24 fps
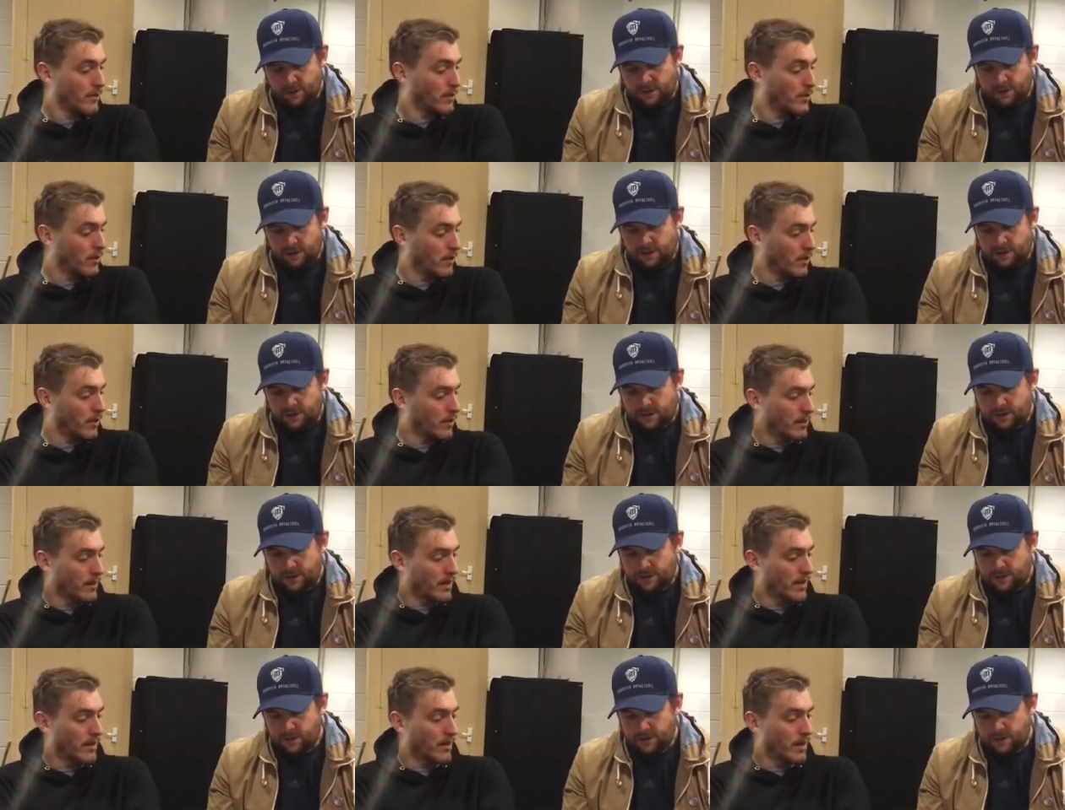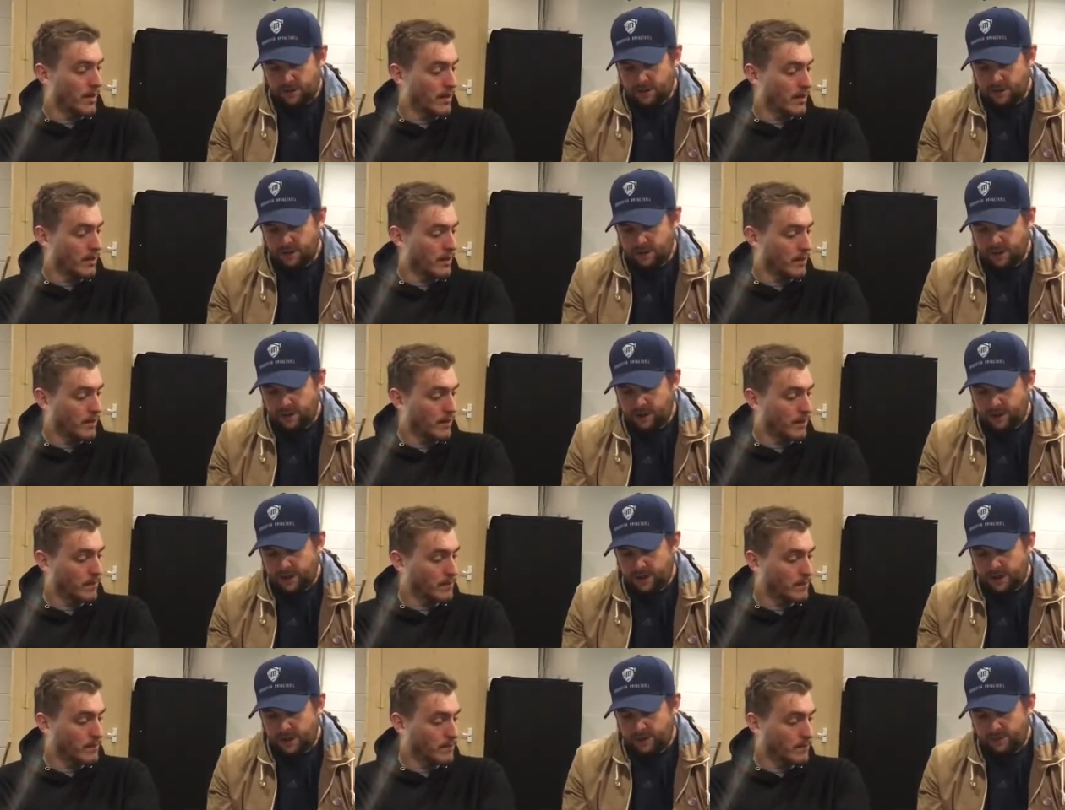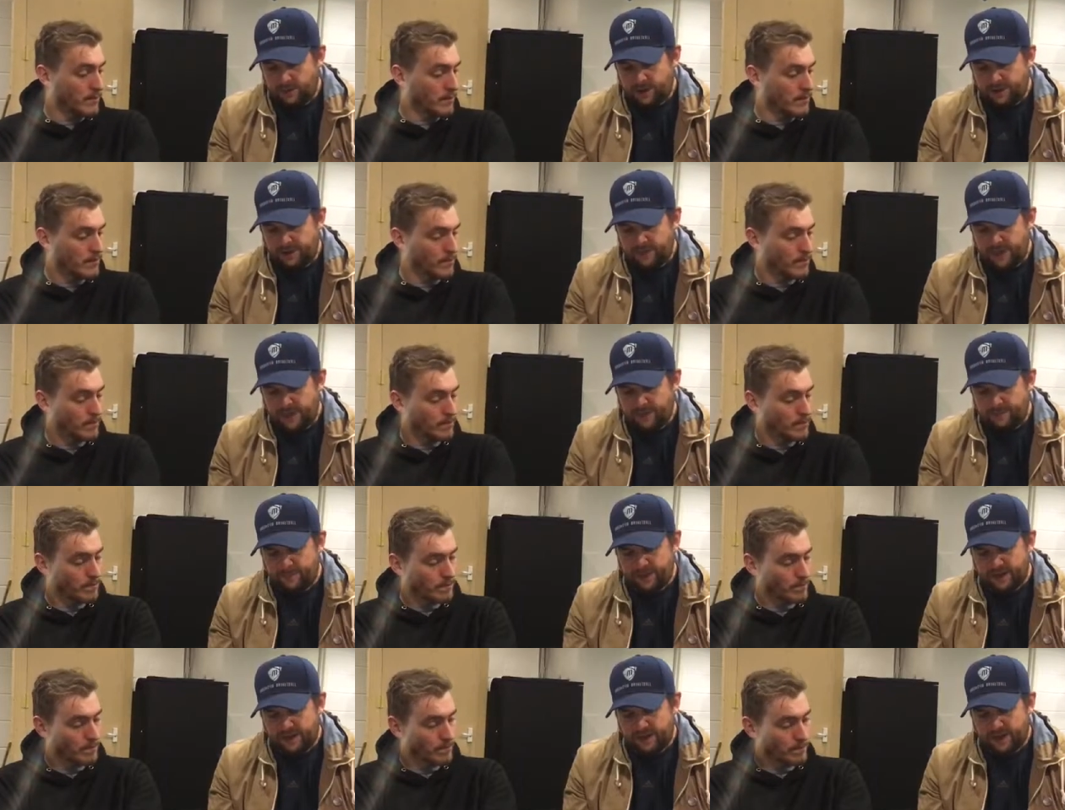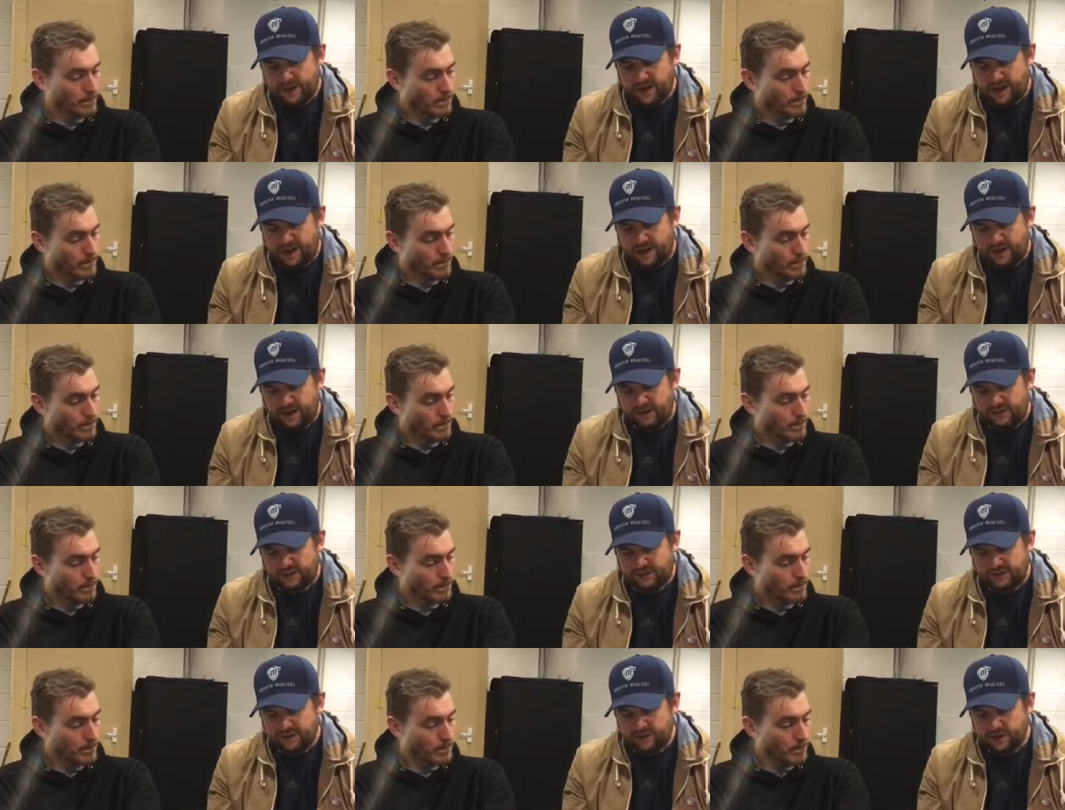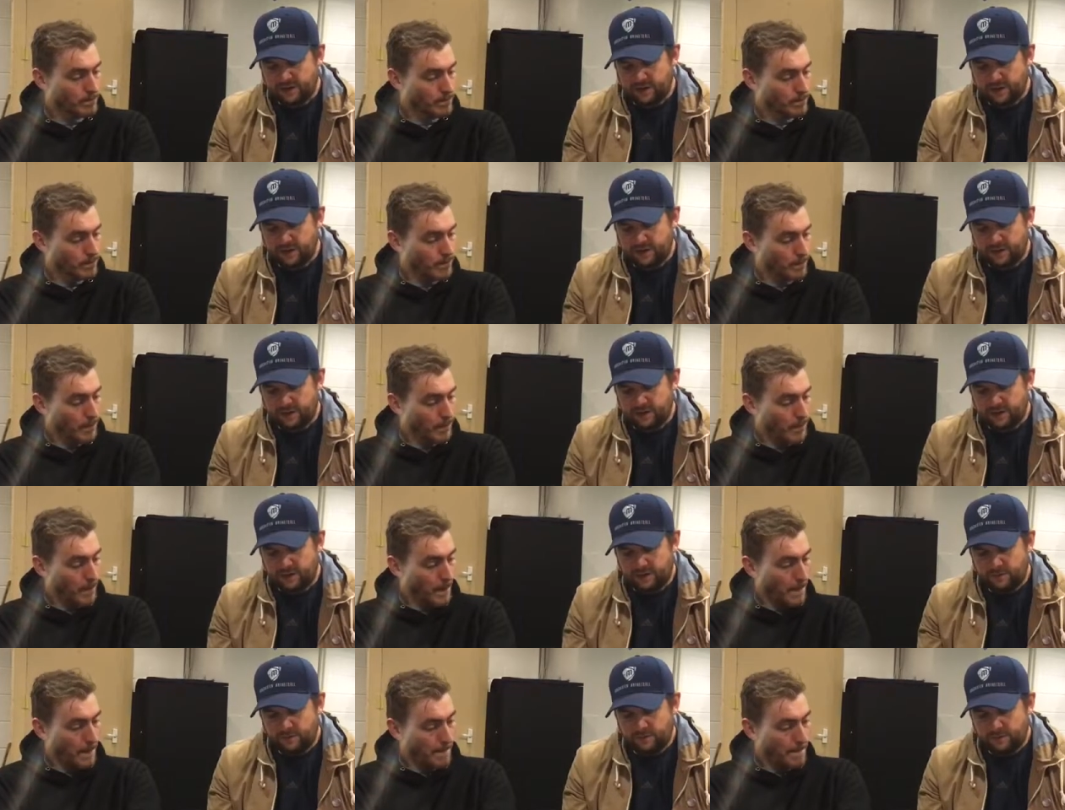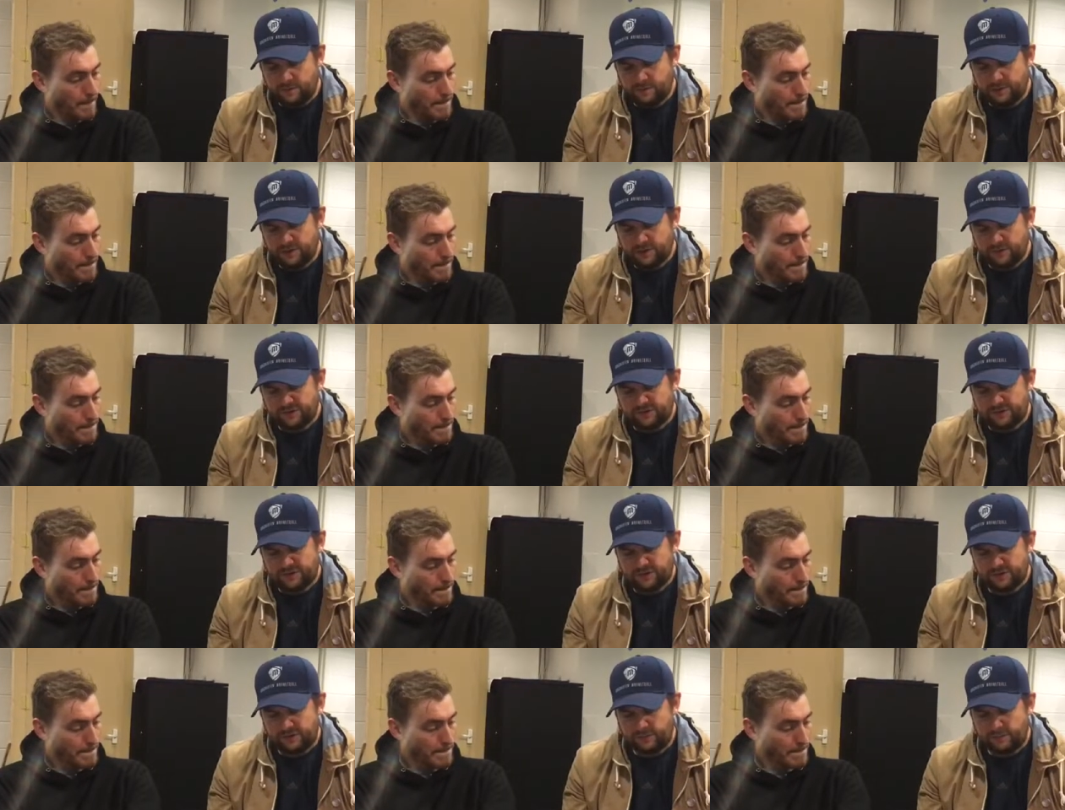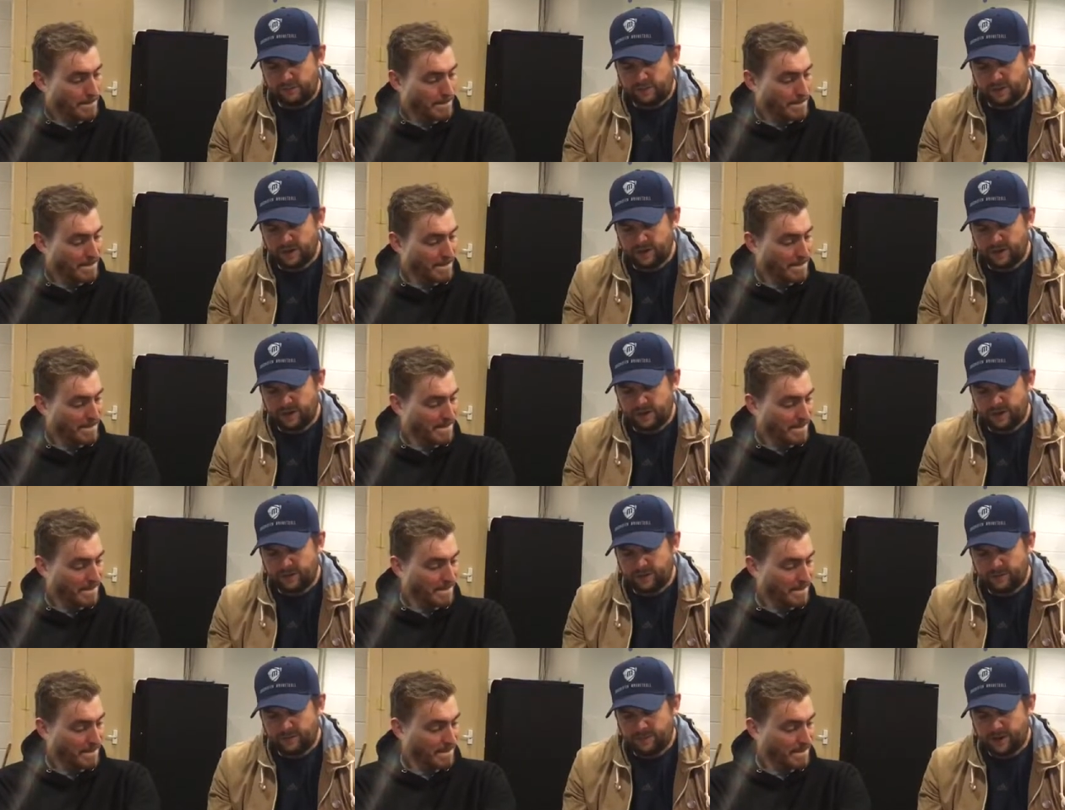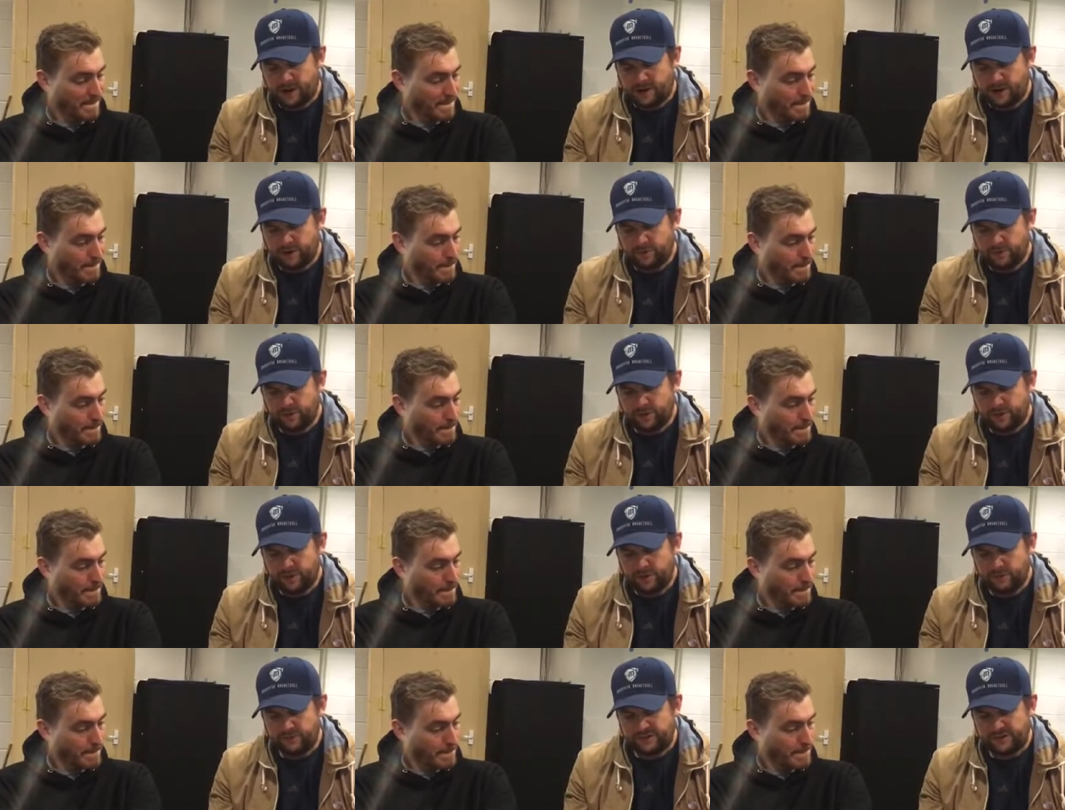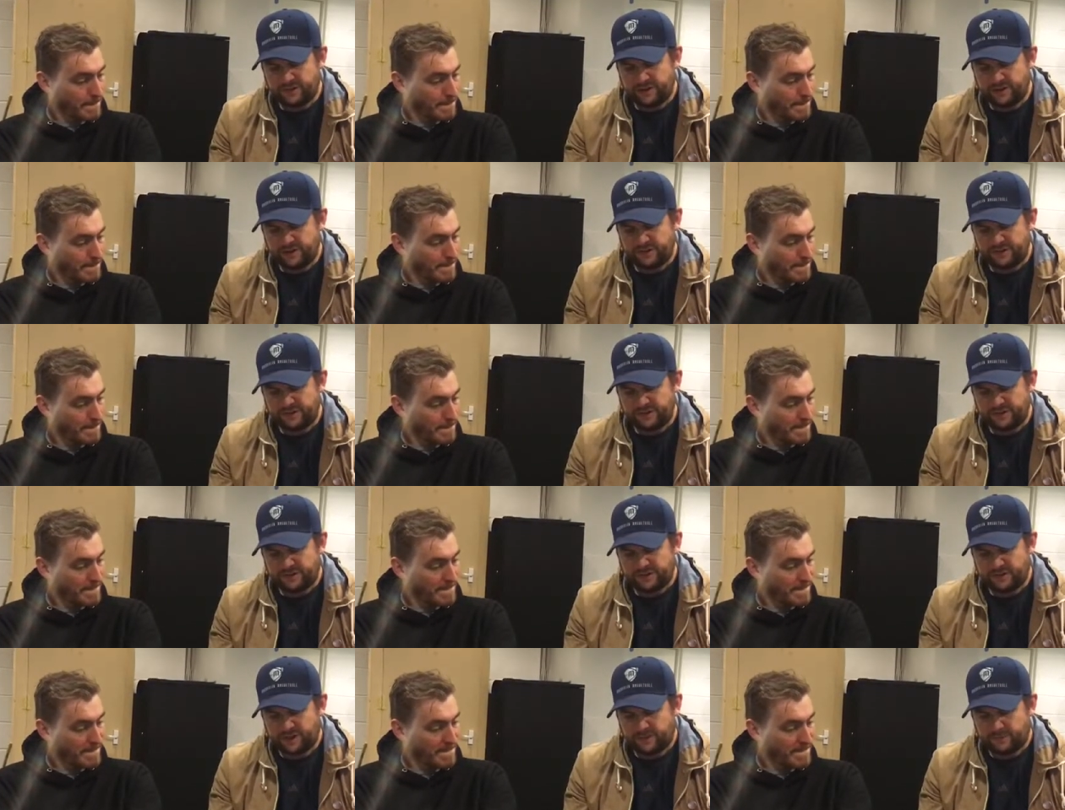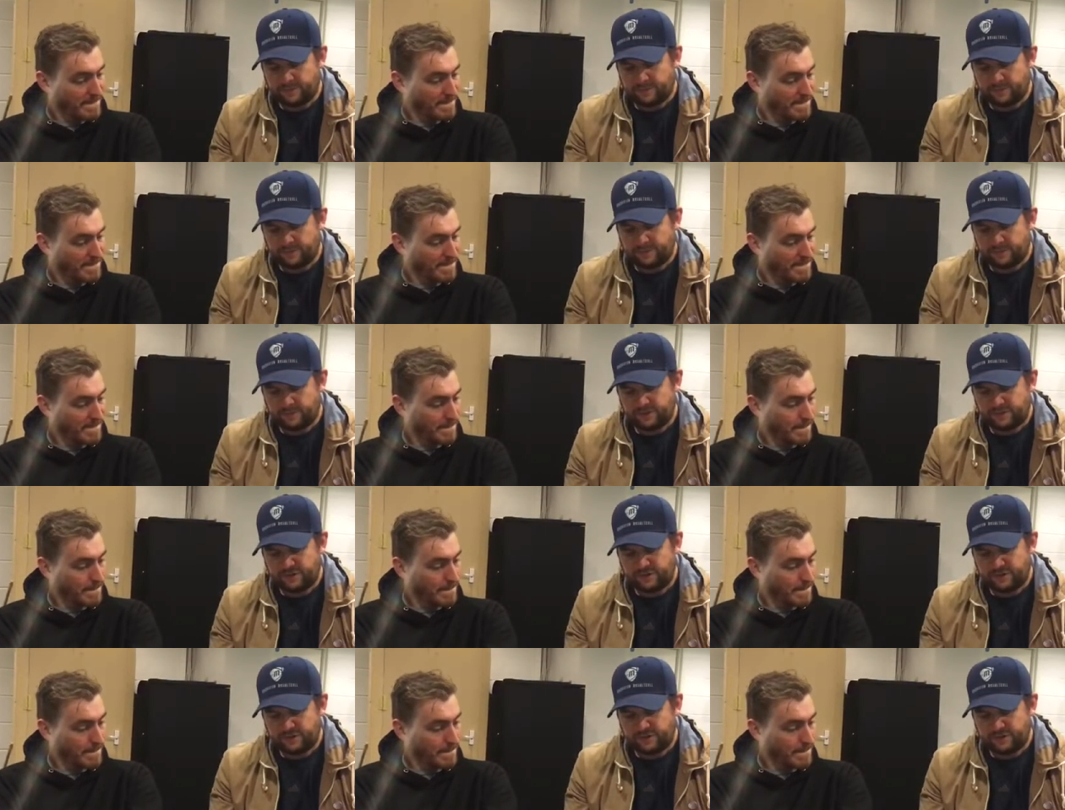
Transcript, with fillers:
Speaker 1: Do you know that kind of? Yeah, thing. I mean they're big guys. Um, I mean those two, uh, Amari Williams and is it Sam